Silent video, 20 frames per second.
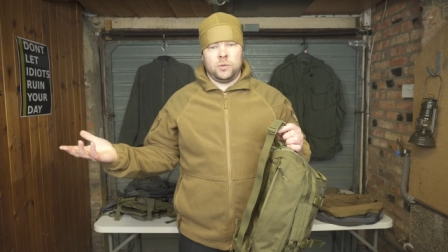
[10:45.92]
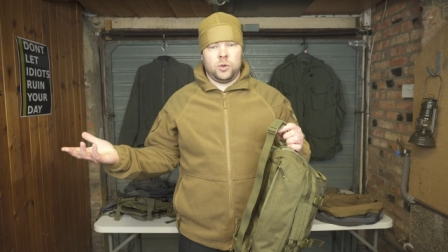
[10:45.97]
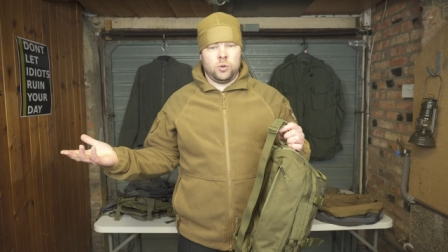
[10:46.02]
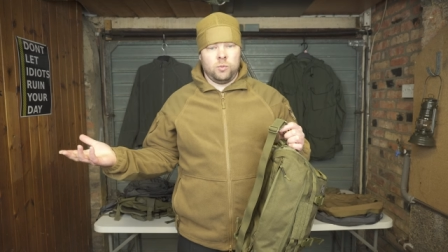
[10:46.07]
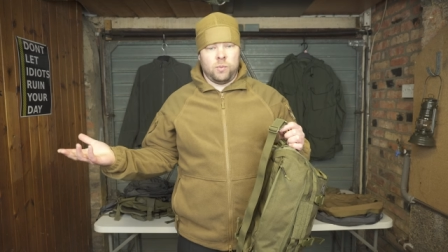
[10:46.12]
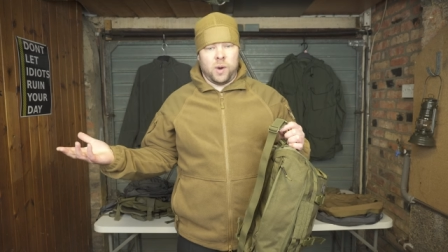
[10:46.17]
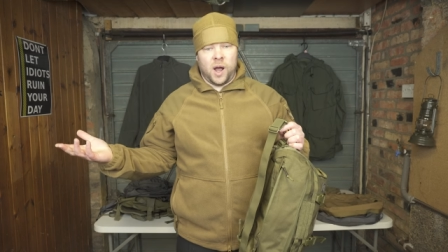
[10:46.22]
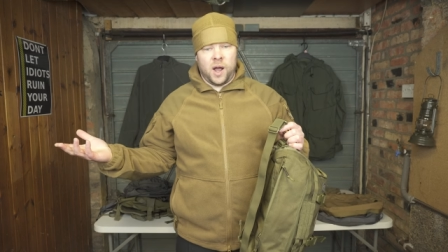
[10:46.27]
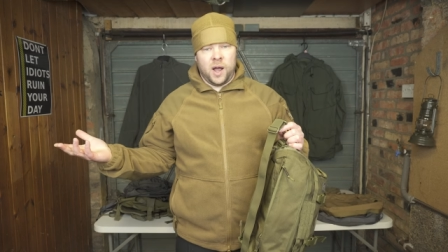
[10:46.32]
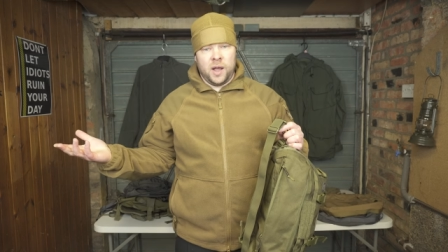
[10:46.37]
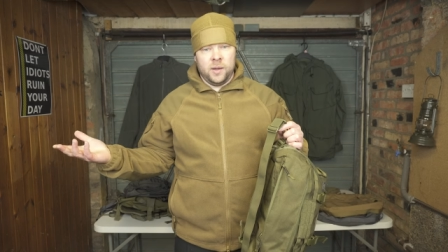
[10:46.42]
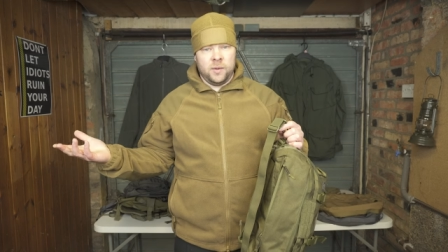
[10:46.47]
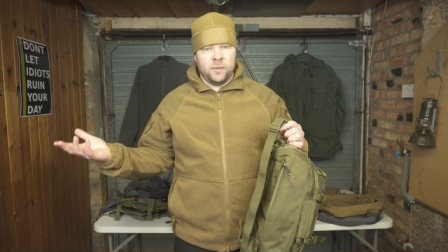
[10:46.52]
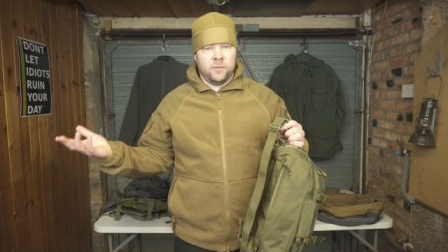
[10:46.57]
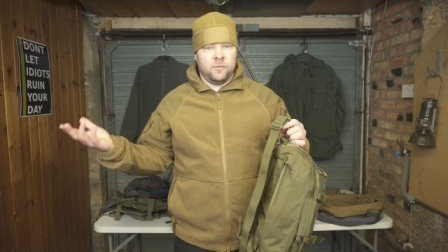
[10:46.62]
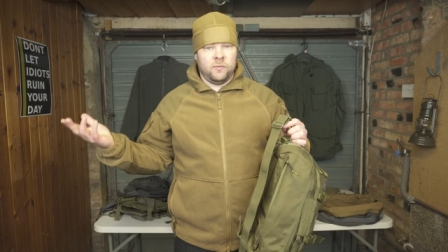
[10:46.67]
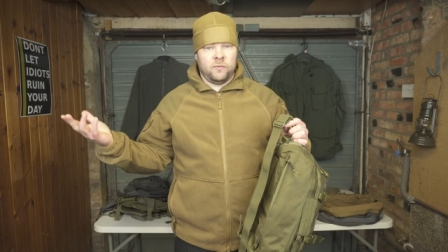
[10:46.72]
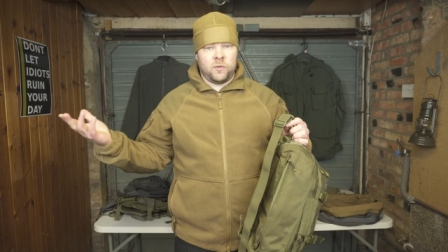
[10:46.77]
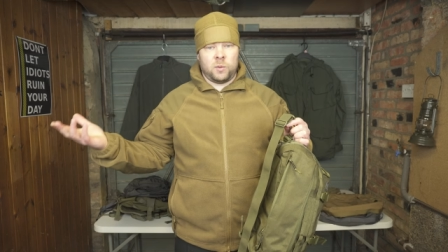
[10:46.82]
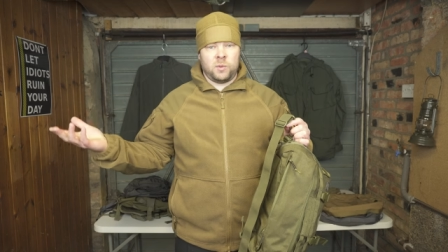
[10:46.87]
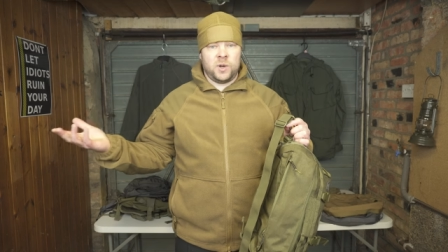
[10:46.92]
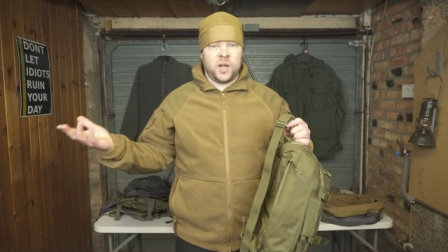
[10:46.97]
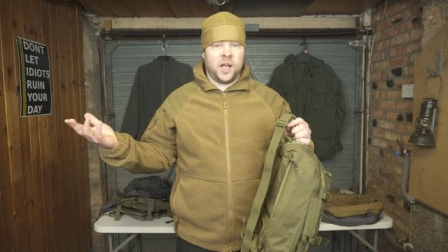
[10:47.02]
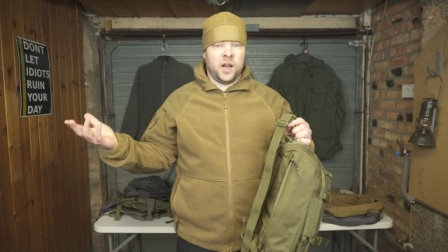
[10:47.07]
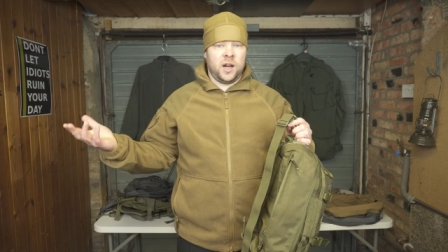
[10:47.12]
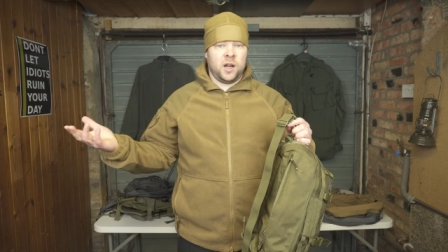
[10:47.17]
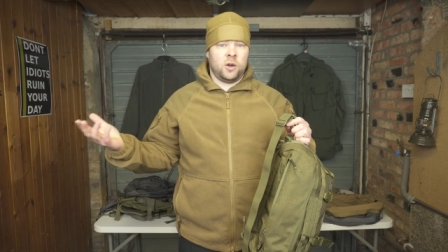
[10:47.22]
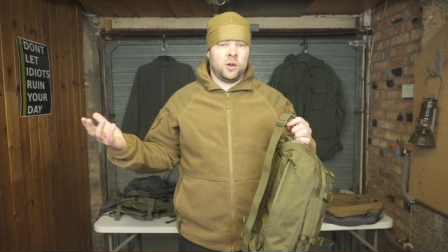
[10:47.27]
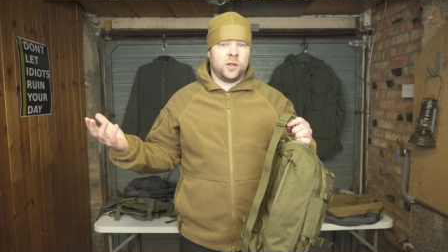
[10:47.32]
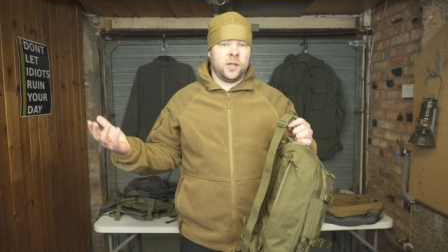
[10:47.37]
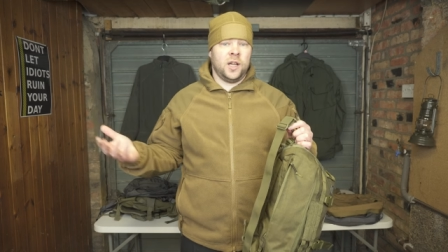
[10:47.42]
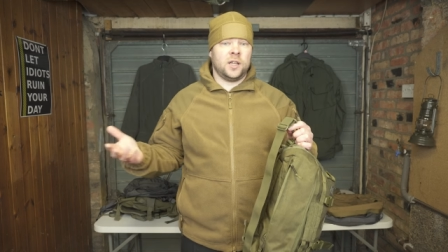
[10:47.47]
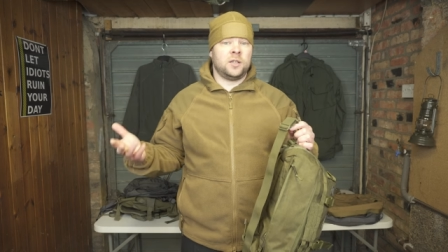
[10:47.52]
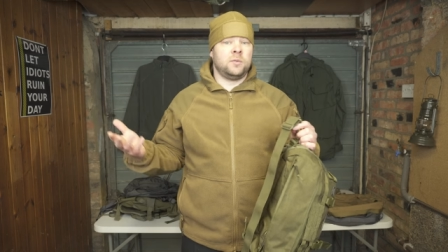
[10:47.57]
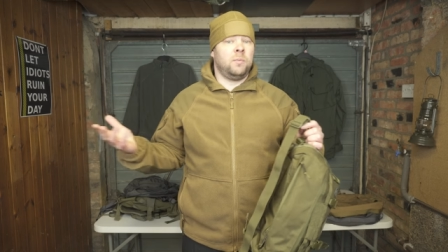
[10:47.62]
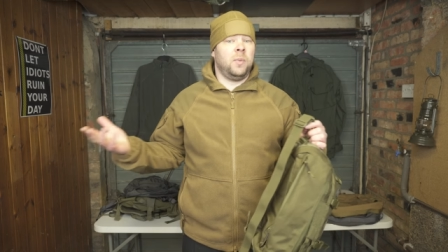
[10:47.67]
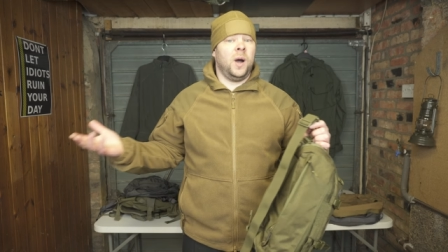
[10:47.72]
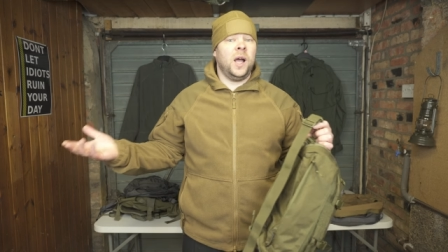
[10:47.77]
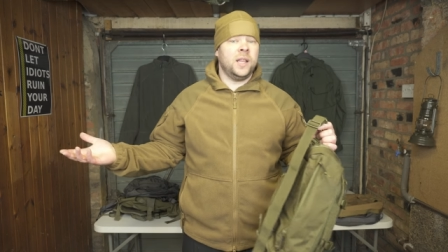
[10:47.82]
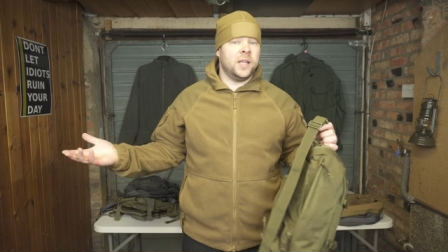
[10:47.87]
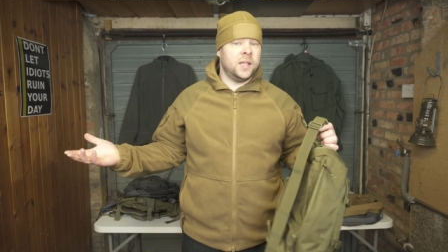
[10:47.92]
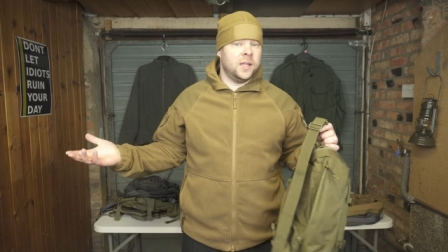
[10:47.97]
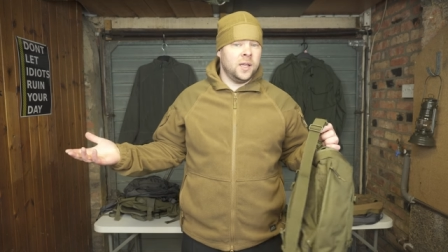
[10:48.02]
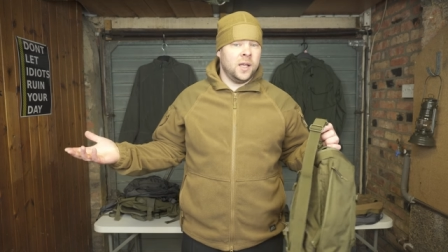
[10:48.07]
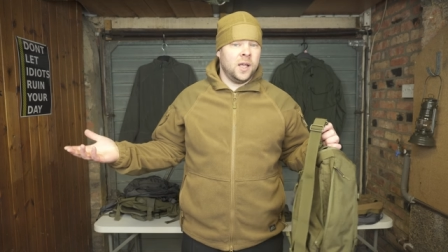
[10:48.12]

to buy from the Helikon-Tex, but